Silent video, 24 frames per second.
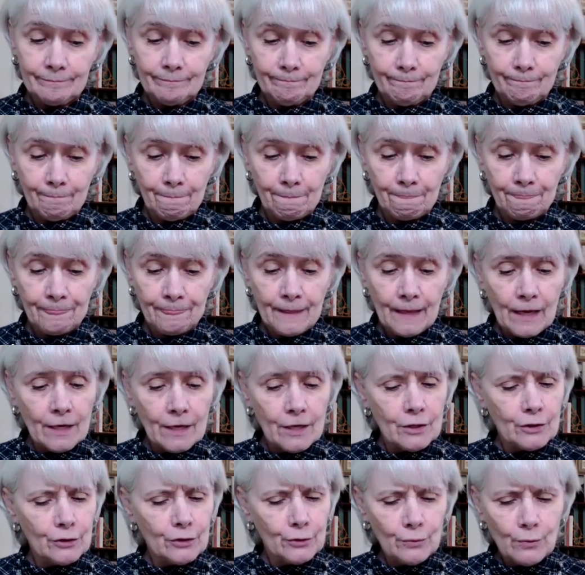
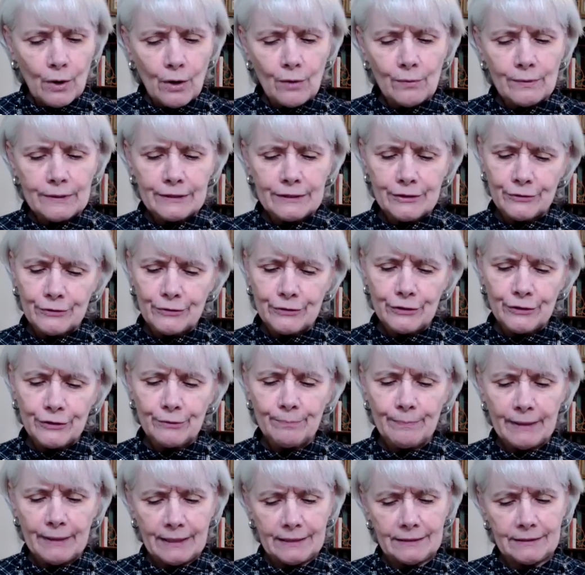you always do your
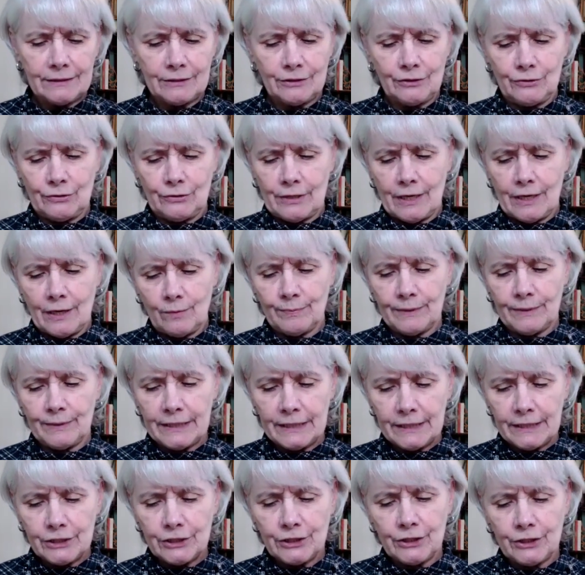best to help
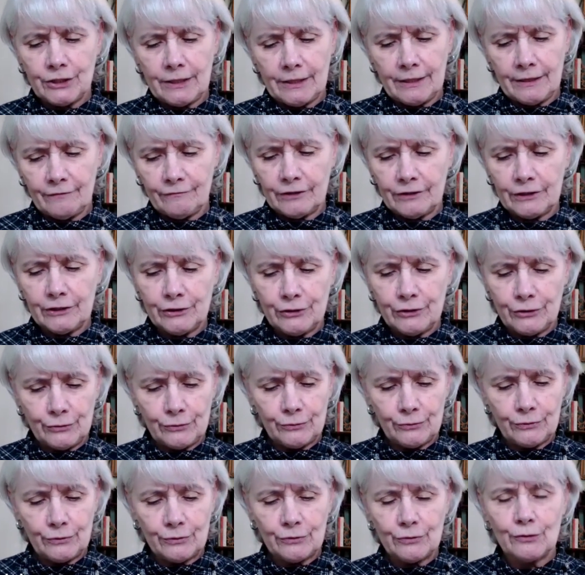each and every
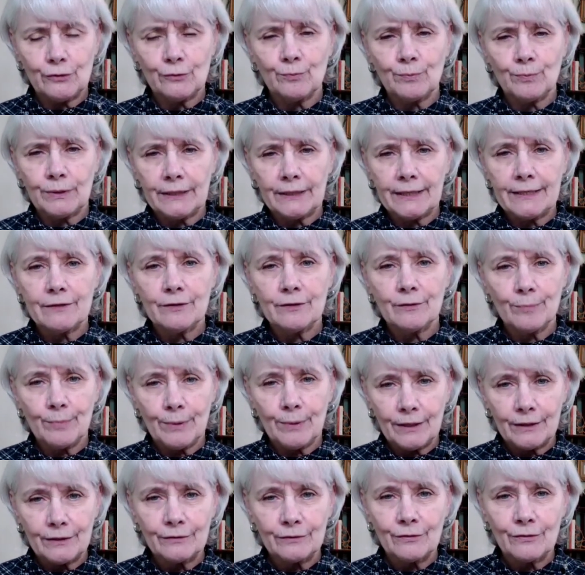student to play their
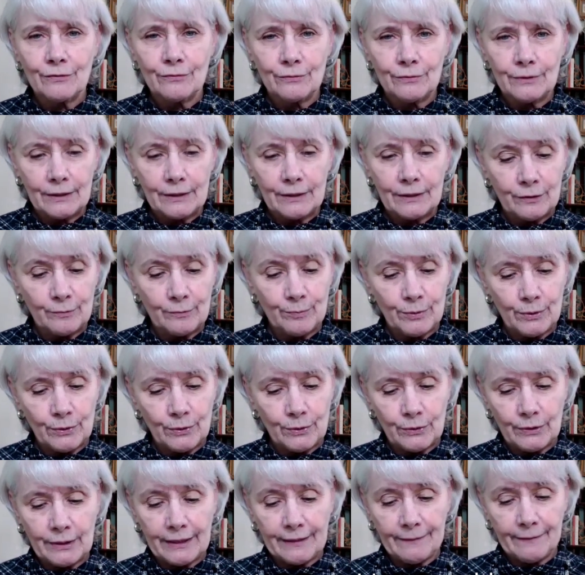part throughout the
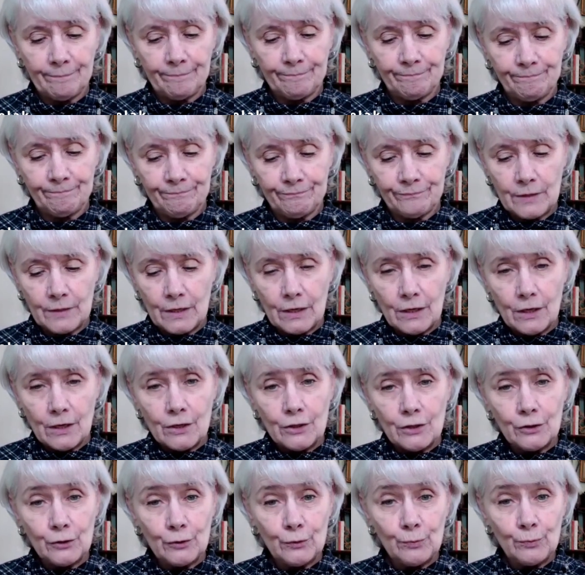program.
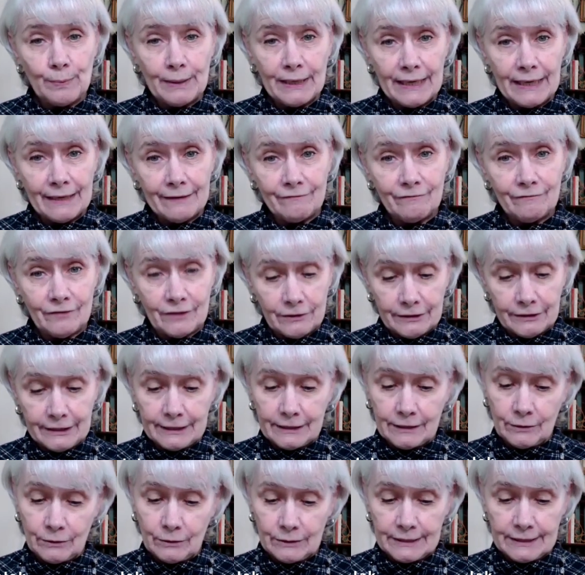You pay very
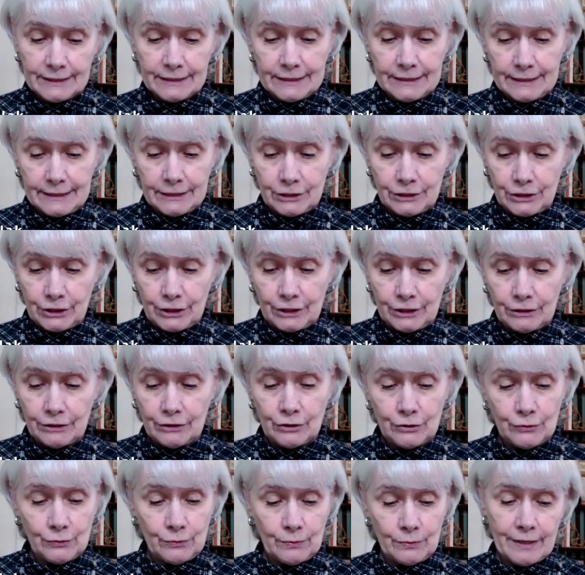close attention
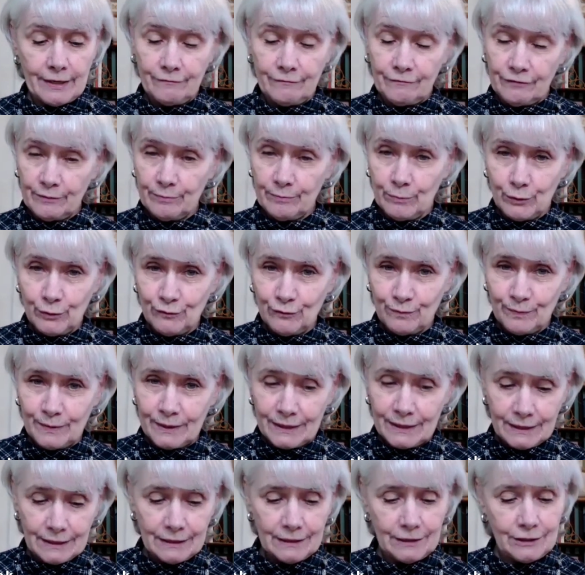to every
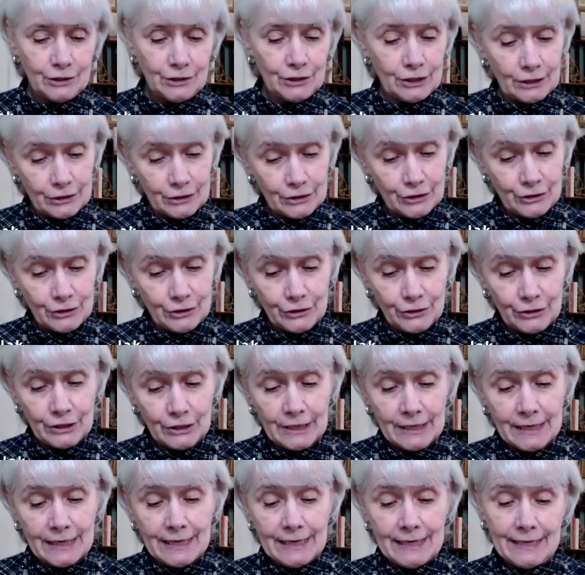movement,
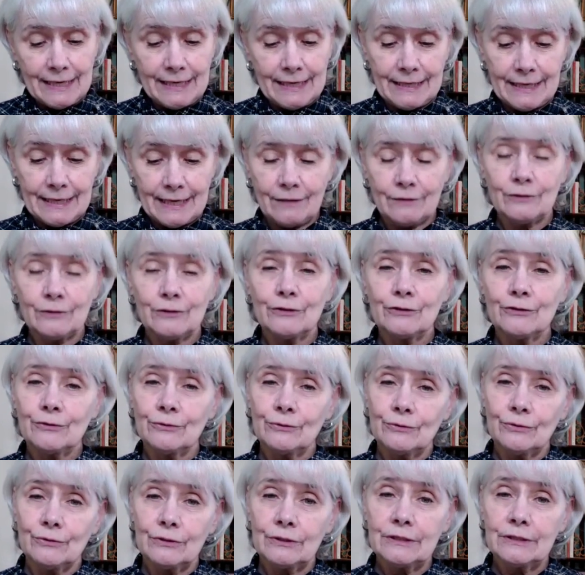gesture, and how the
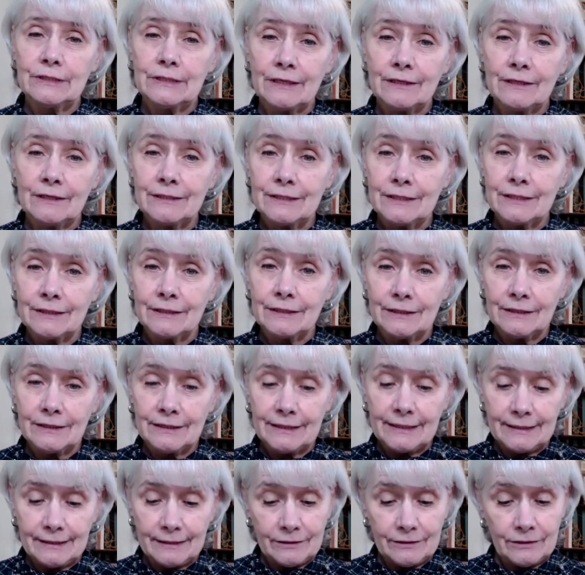students
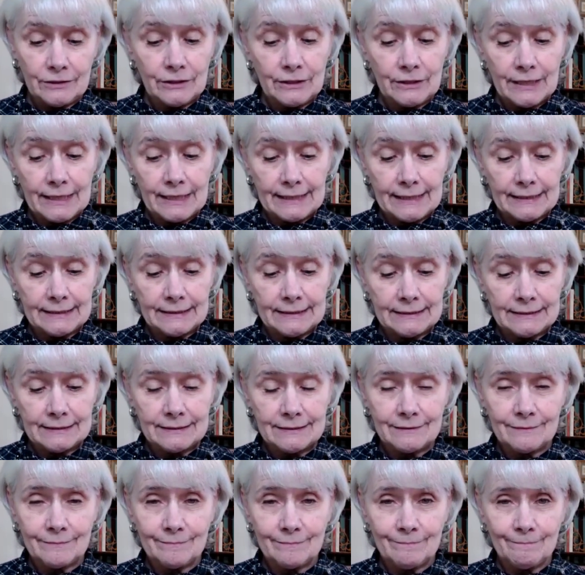articulate their
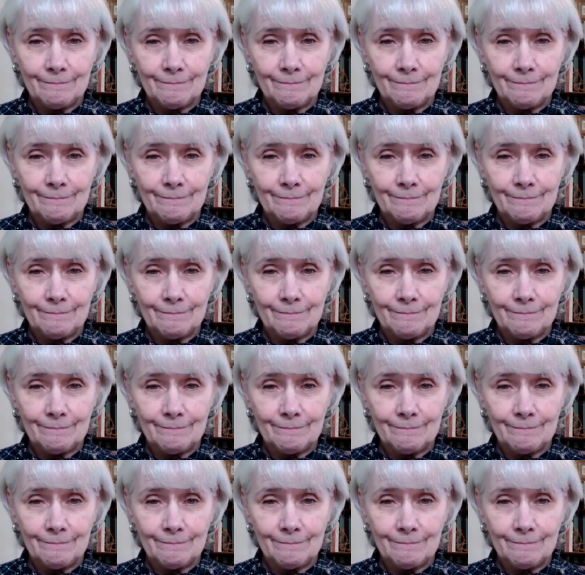lines.